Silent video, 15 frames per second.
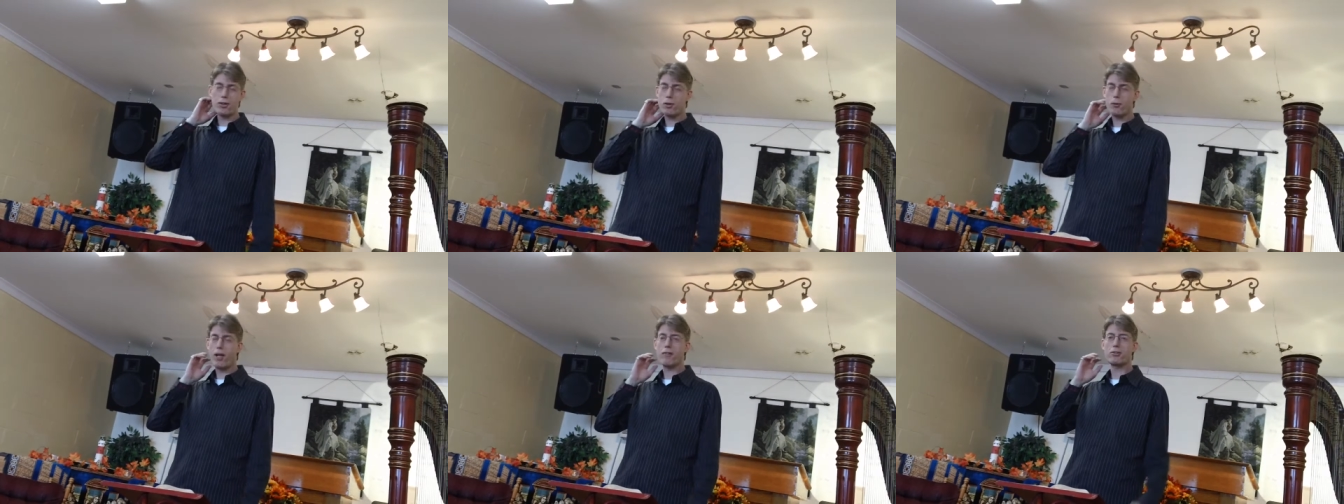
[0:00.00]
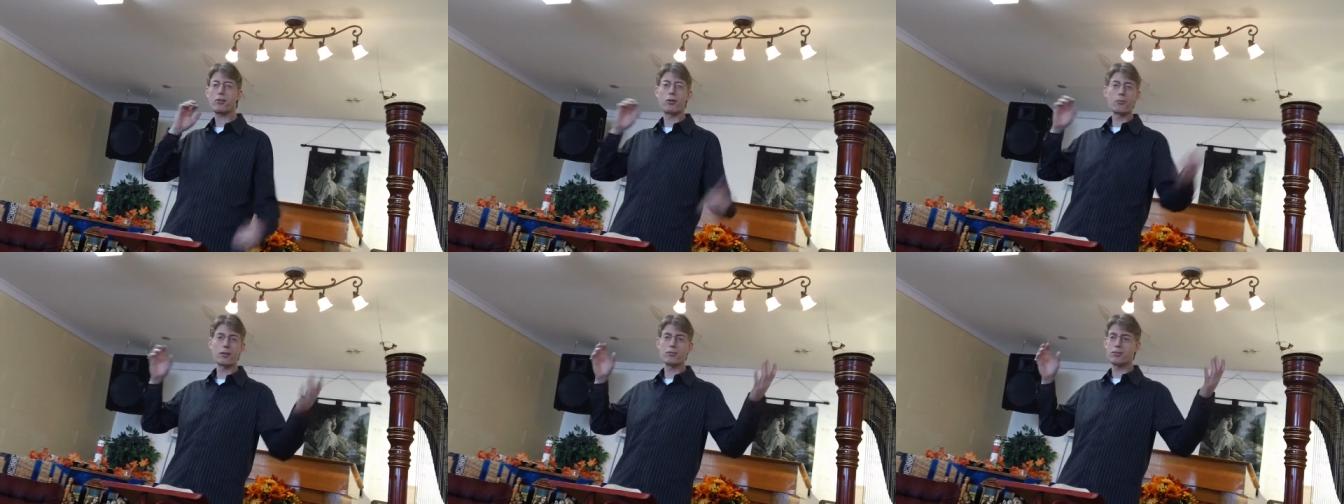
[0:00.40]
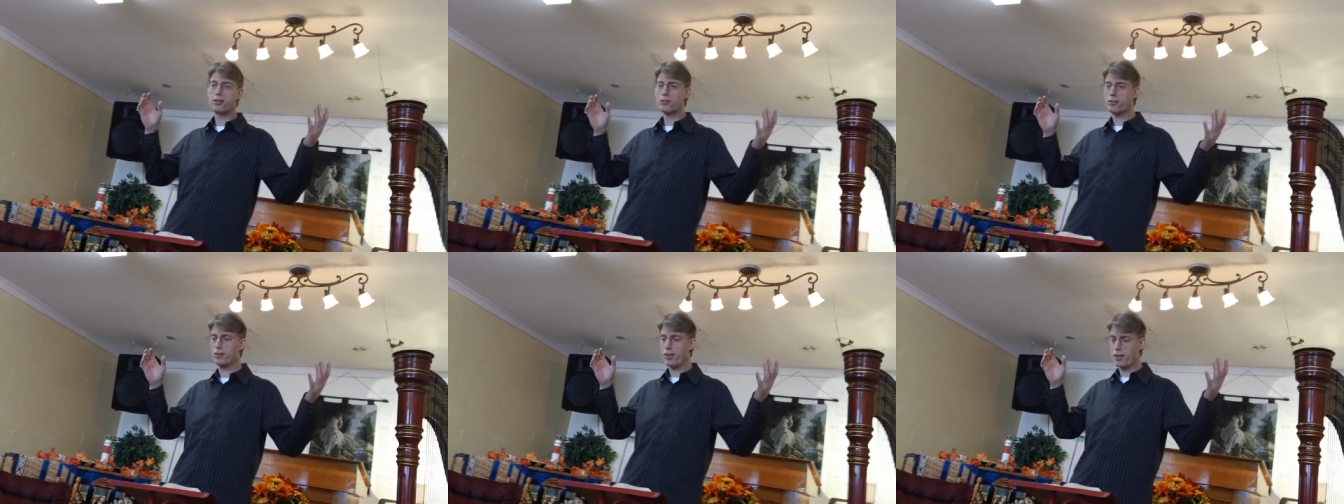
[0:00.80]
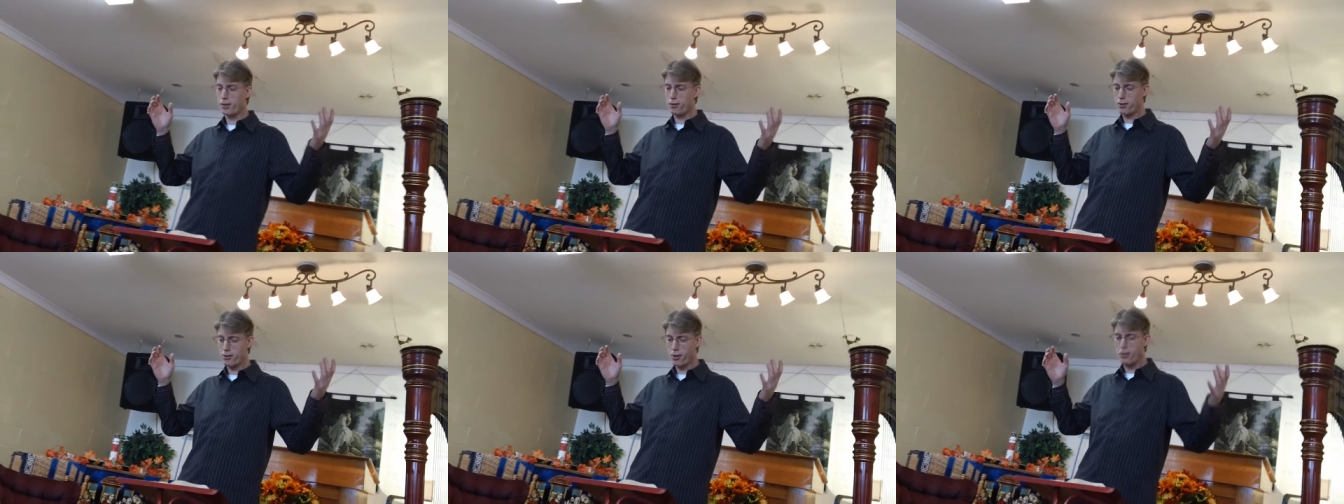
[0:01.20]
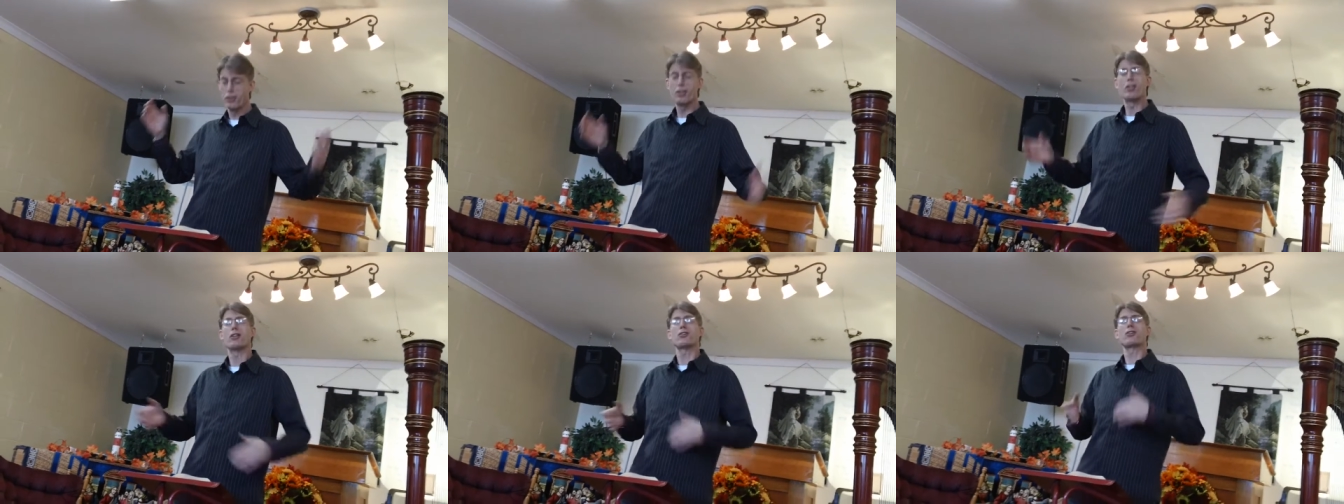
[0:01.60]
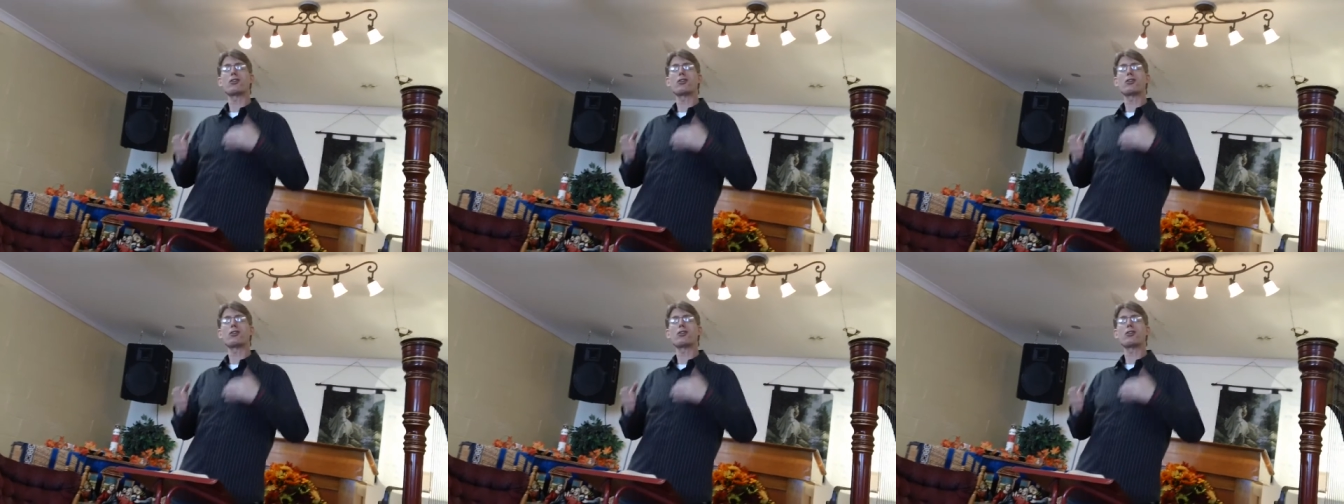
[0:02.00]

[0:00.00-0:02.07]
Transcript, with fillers: know where I was going, but it's interesting anyway. So, so